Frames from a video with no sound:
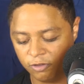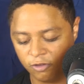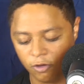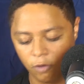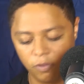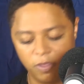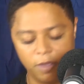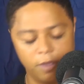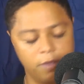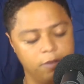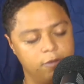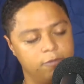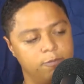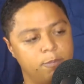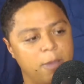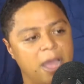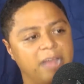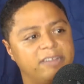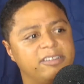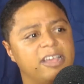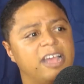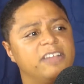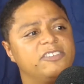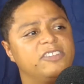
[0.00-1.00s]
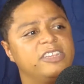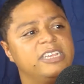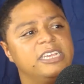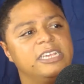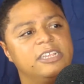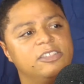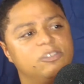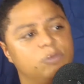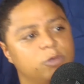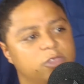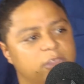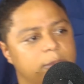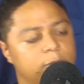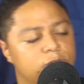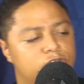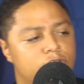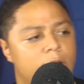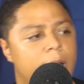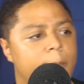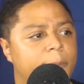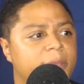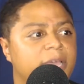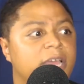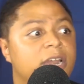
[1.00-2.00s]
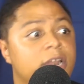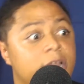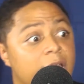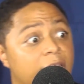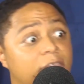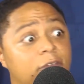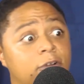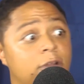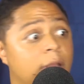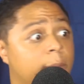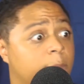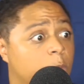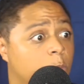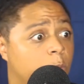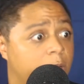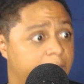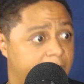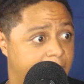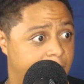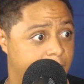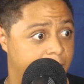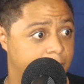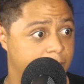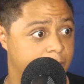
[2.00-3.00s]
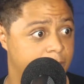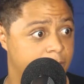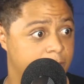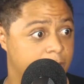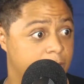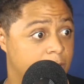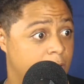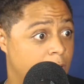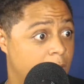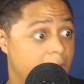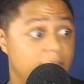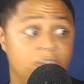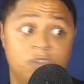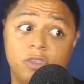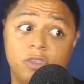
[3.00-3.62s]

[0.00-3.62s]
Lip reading: So the montage ends with them dropping another #1 hit. All right.